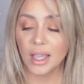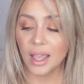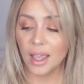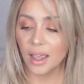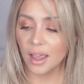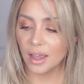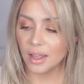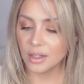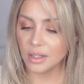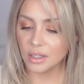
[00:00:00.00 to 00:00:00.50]

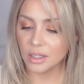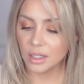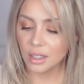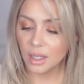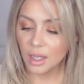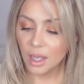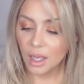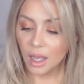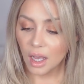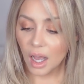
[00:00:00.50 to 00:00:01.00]
And
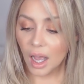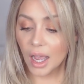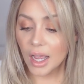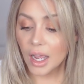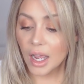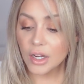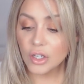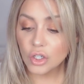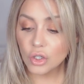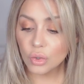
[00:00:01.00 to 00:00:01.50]

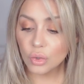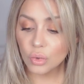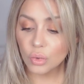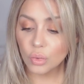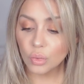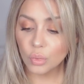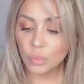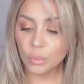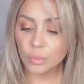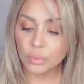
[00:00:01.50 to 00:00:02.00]
I
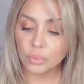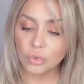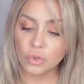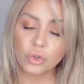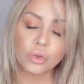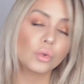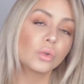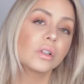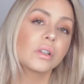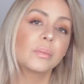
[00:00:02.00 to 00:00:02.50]
do
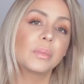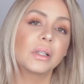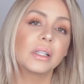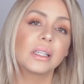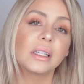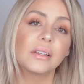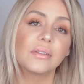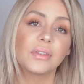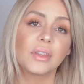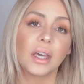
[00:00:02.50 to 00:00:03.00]
truly
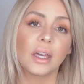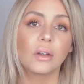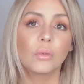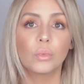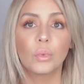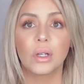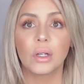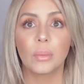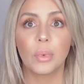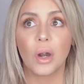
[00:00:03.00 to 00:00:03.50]
believe that
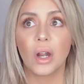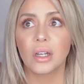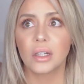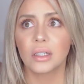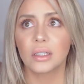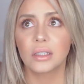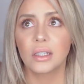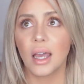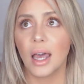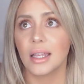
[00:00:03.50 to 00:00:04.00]
when a
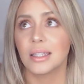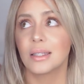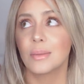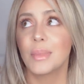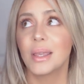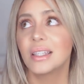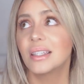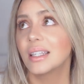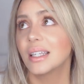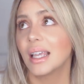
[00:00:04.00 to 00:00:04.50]
product as
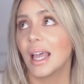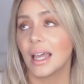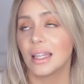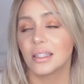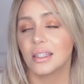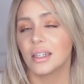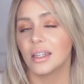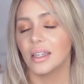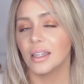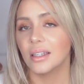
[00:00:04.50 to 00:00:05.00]
amazing
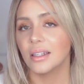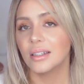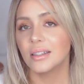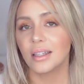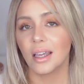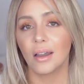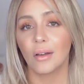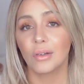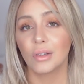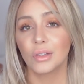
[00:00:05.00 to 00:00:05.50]
as it is,
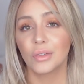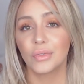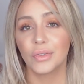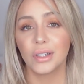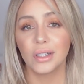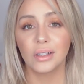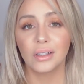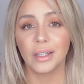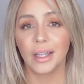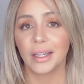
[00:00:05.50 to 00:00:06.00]
I always
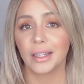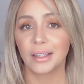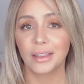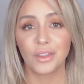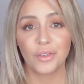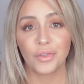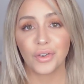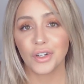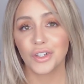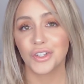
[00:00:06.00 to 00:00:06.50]
feel like
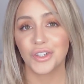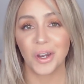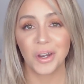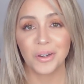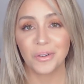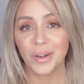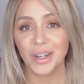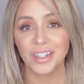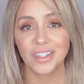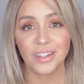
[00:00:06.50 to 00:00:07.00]
the first
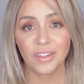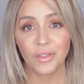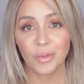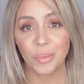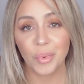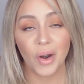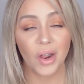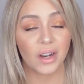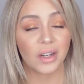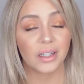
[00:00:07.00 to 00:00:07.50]
generation of a
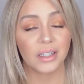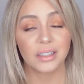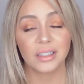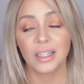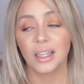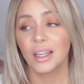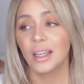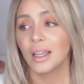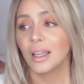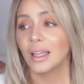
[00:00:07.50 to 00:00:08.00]
product
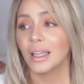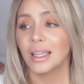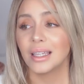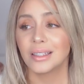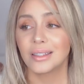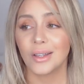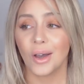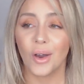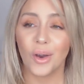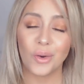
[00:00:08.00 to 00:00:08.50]

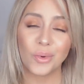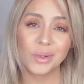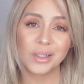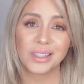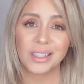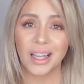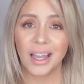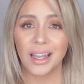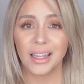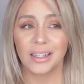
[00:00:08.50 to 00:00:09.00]
is
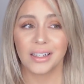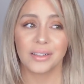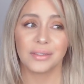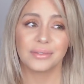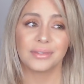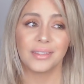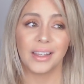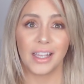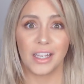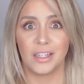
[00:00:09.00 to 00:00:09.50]
always kind
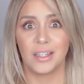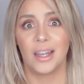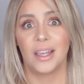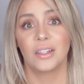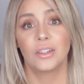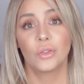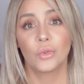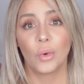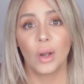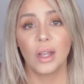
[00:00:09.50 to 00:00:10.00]
of a
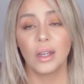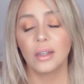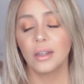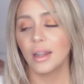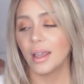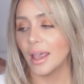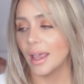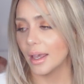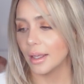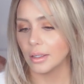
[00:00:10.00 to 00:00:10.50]
test
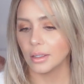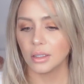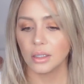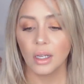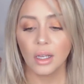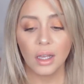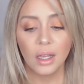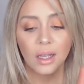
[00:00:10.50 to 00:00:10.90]
run, and